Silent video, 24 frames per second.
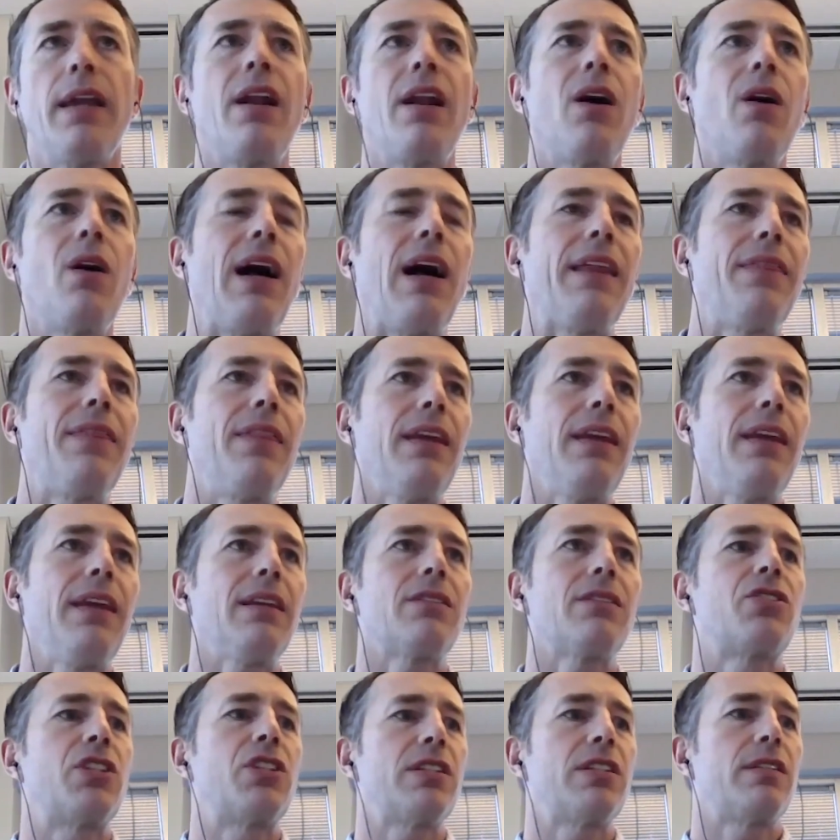I
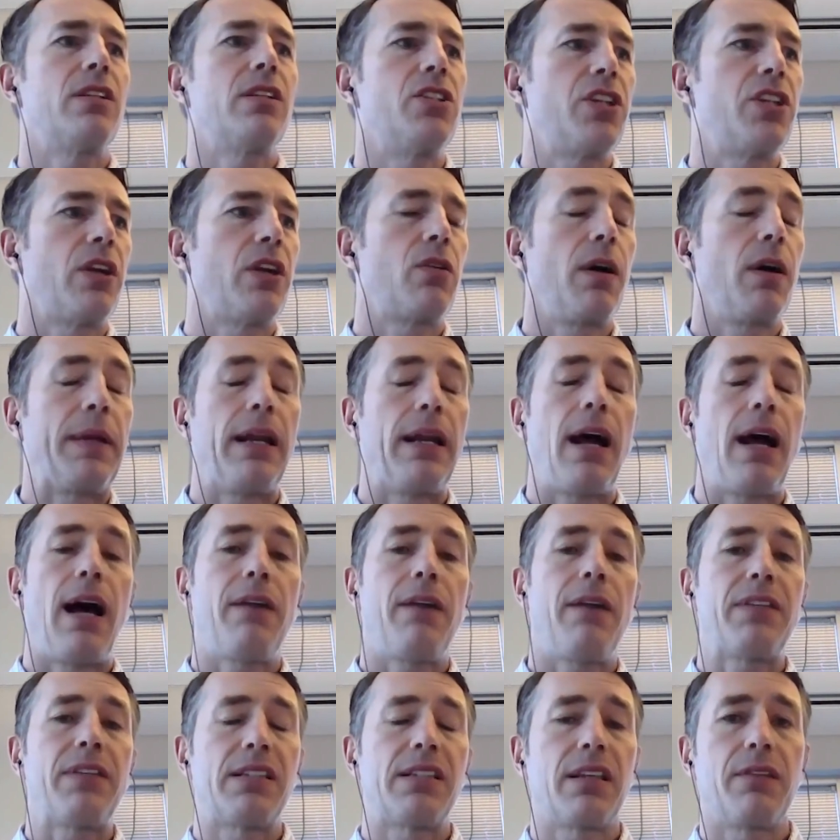think just in general,
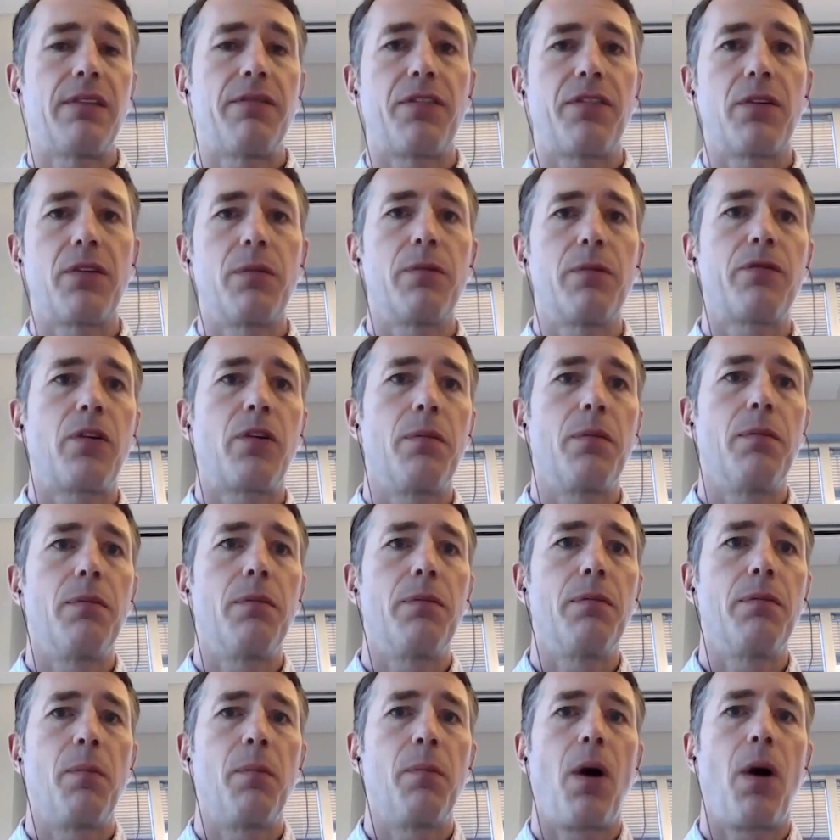obviously
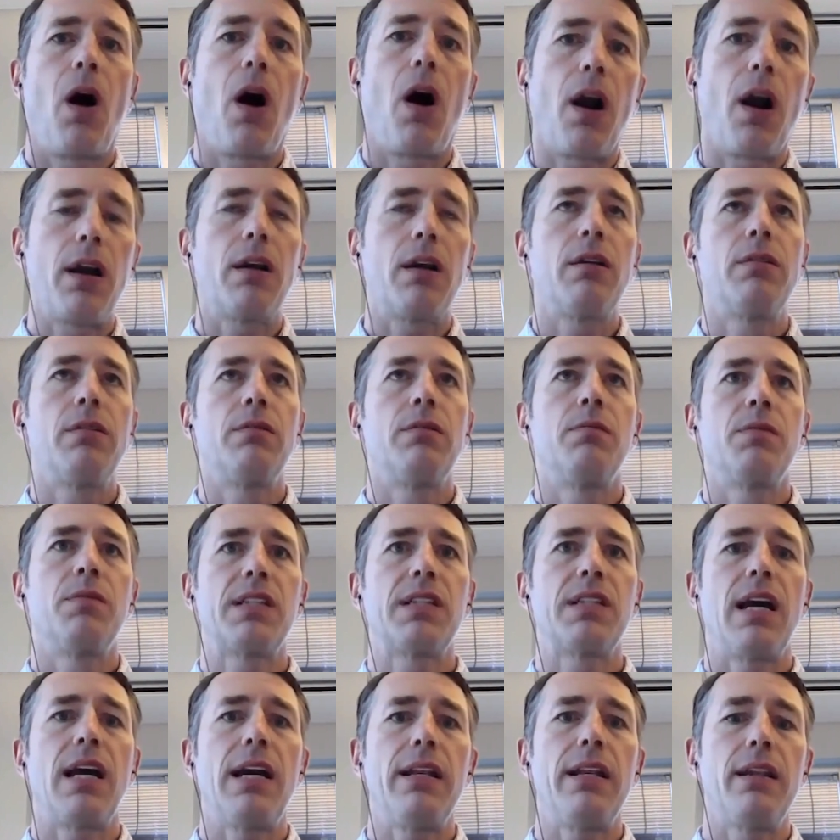from our
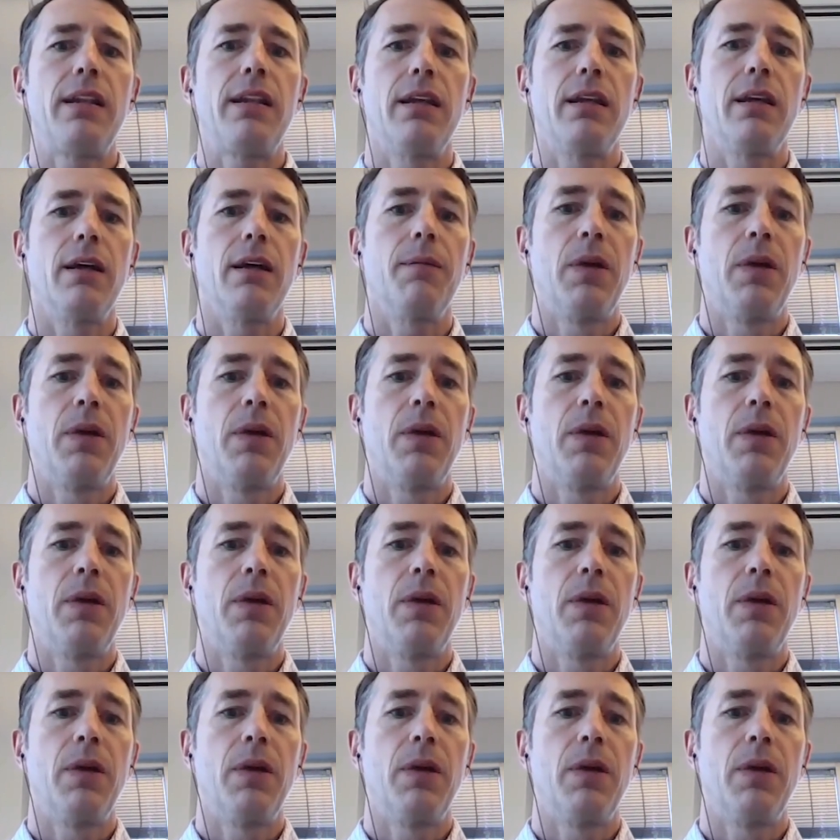side,